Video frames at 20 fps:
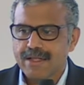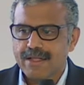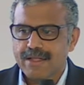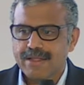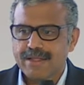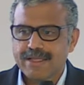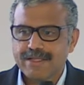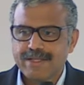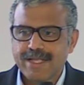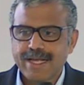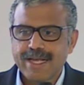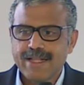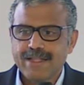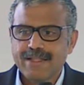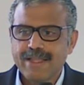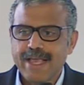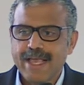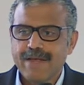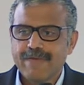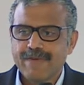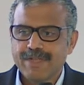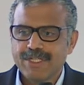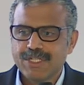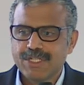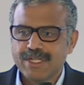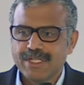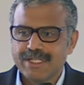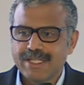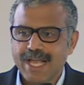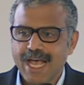The second thing which
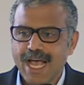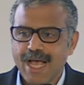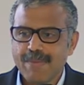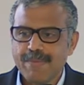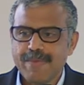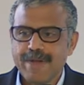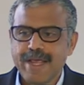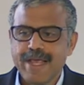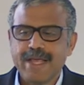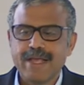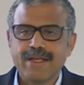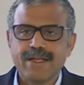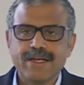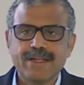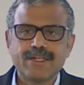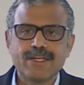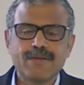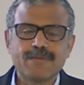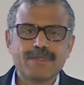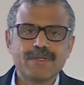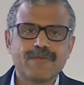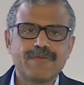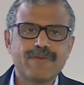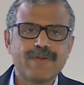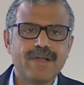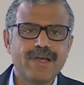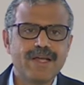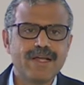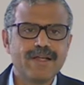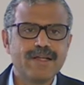is happening in terms of
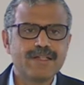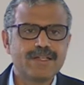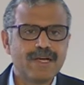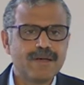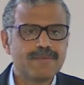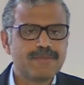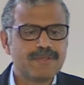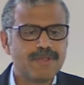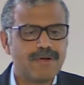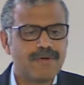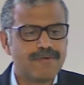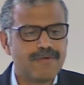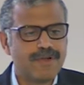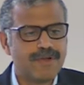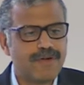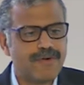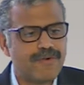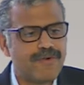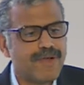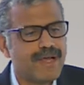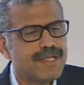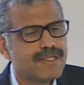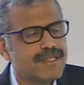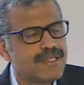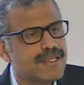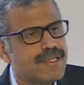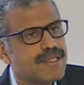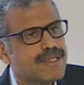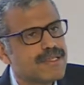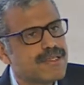trends
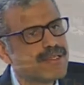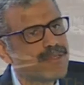is